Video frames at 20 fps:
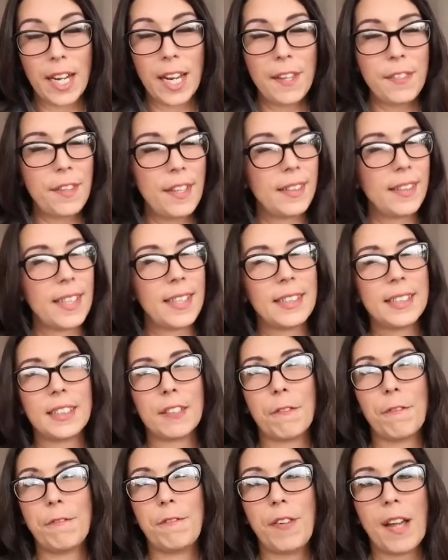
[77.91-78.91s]
And I think that
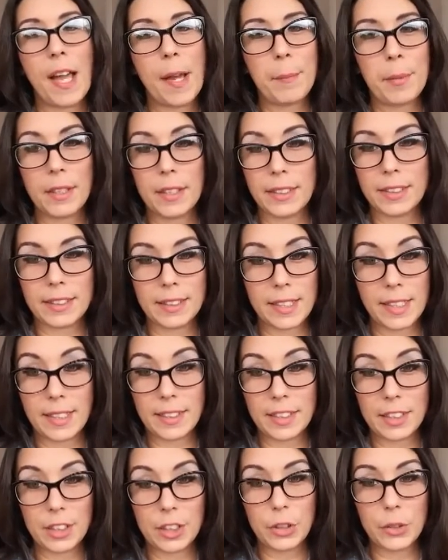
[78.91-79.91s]
is a fabulous
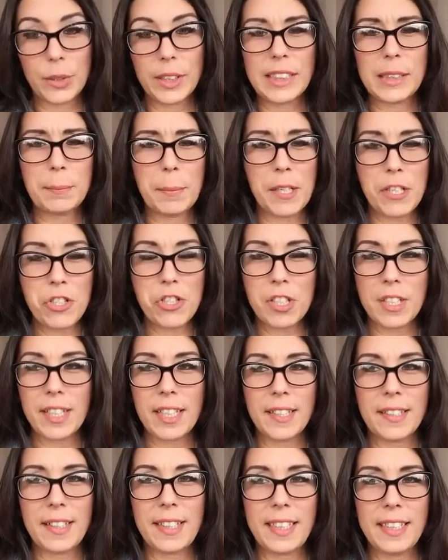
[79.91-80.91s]
thing to do,
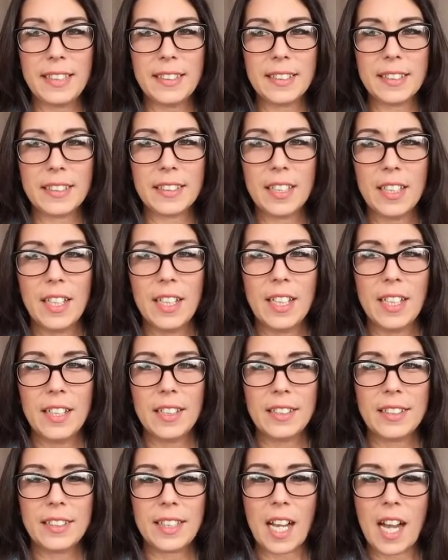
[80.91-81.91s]
especially in these
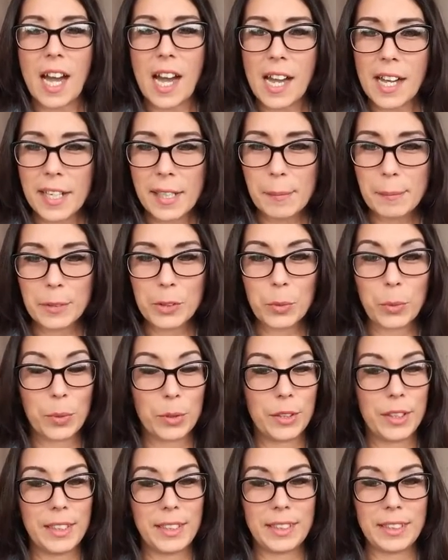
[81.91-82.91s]
times
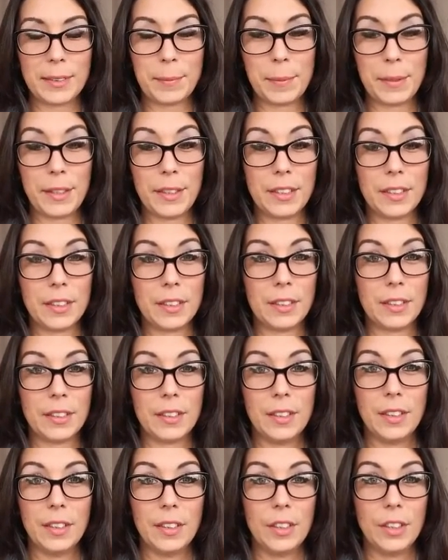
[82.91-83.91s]
where it has been
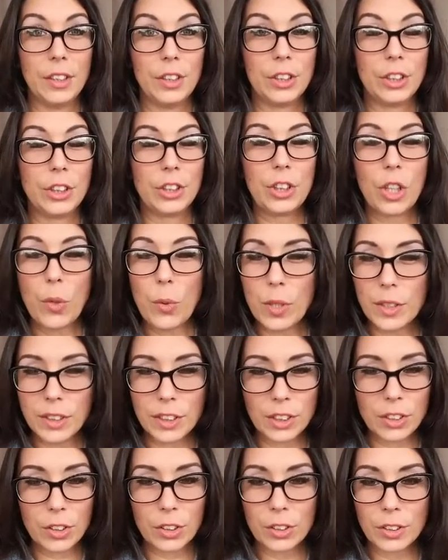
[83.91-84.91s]
so
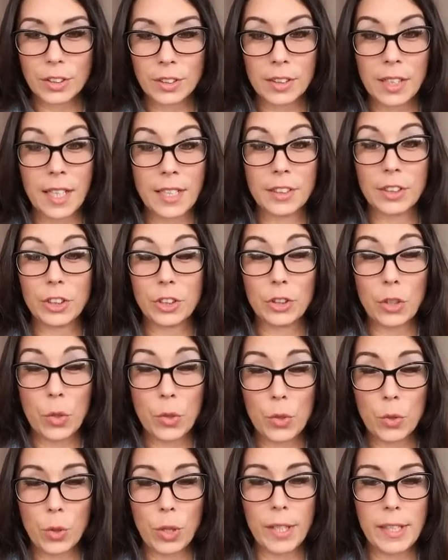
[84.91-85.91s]
uncertain and
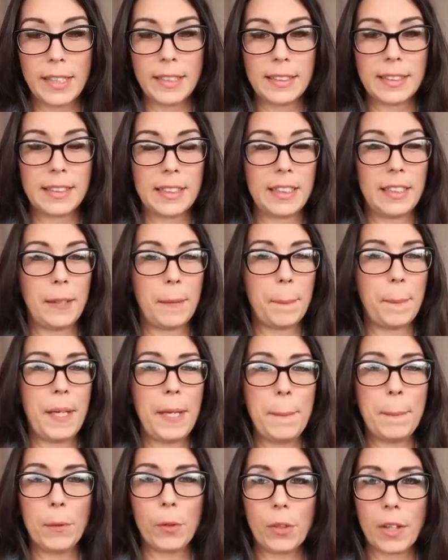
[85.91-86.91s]
so crazy.
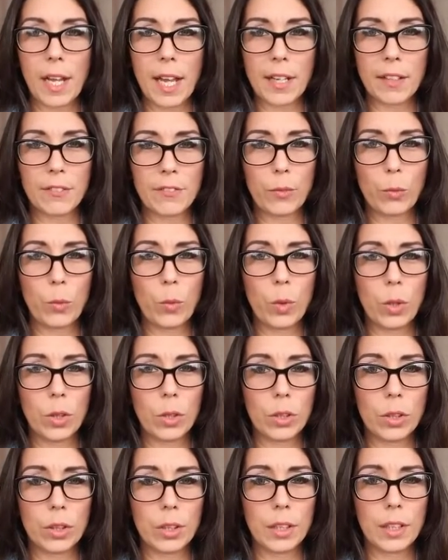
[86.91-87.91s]
People are out of
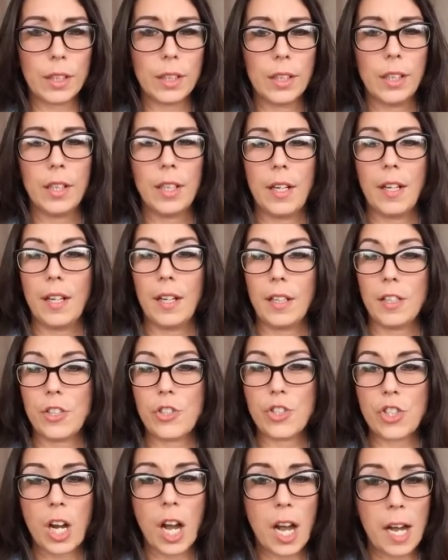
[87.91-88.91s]
work.
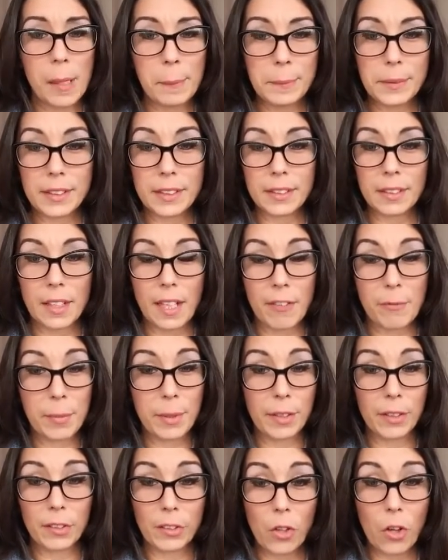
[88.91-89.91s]
Jobs
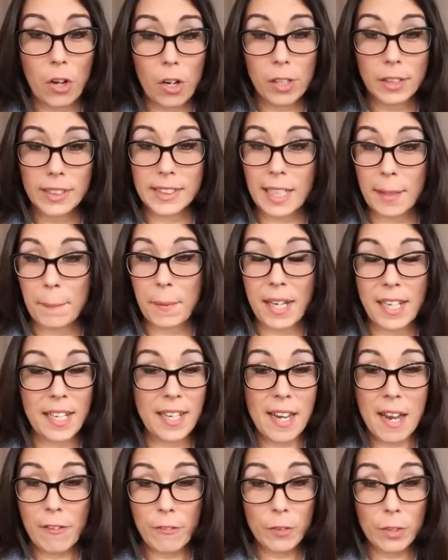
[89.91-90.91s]
have been lost that may
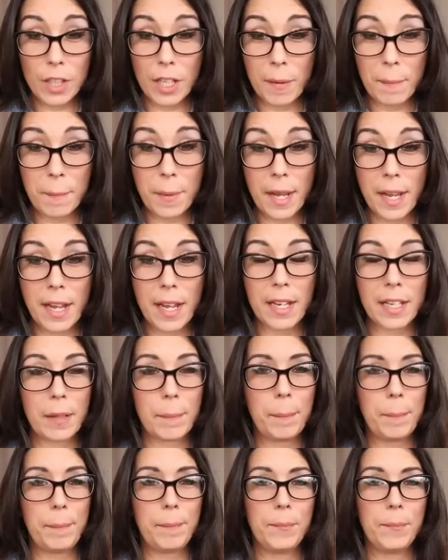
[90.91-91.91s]
never come back.